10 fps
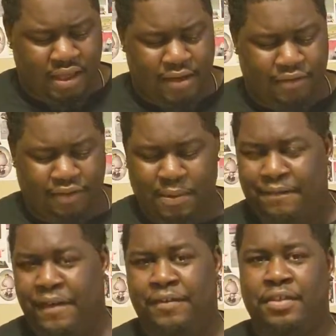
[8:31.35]
It was just
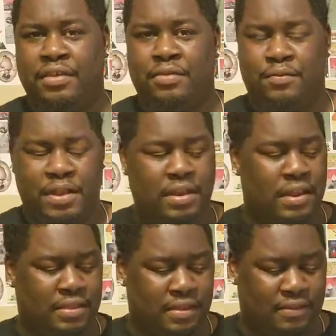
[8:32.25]
my favorite thing to read
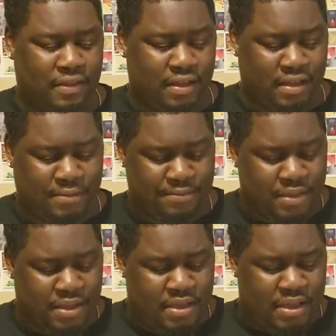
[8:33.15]
in this in
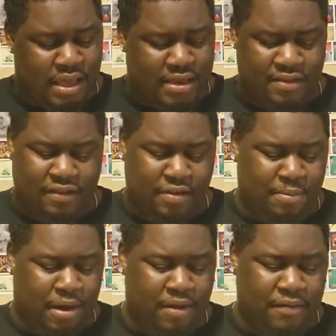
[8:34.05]

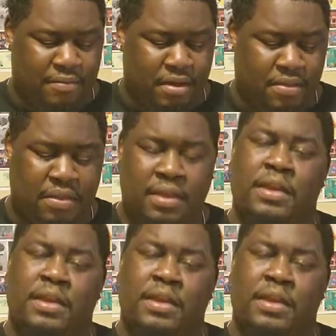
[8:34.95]
Nintendo Power every month.